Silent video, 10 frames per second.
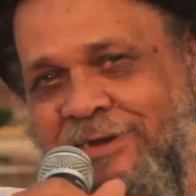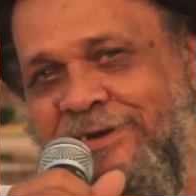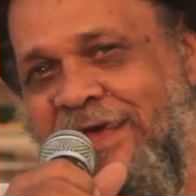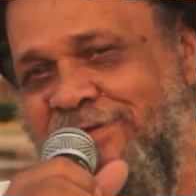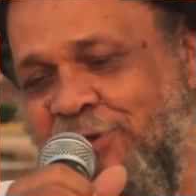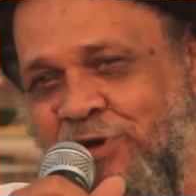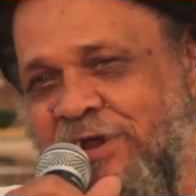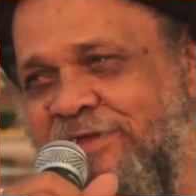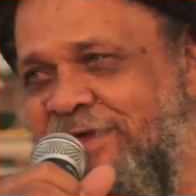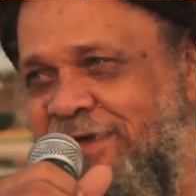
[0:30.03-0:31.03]
This is the
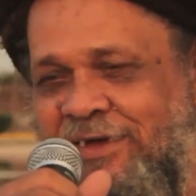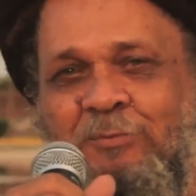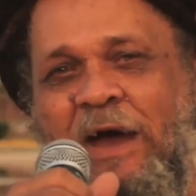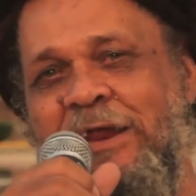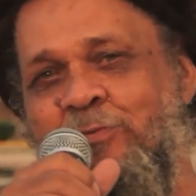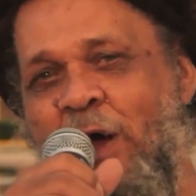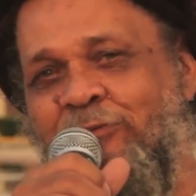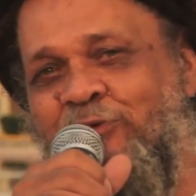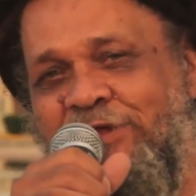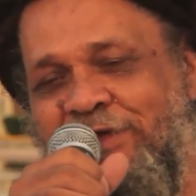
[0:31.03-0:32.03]
Trinity by the
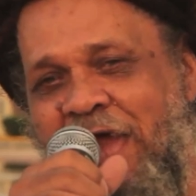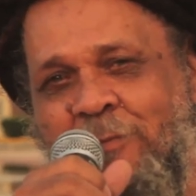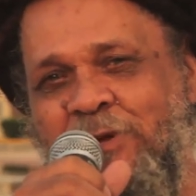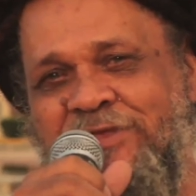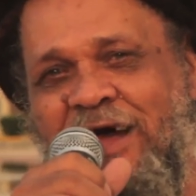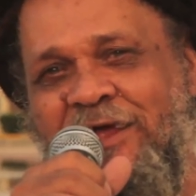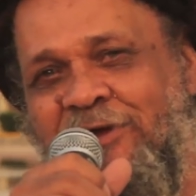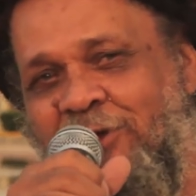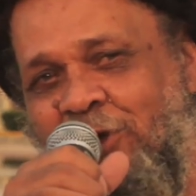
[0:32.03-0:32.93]
prophet Capleton.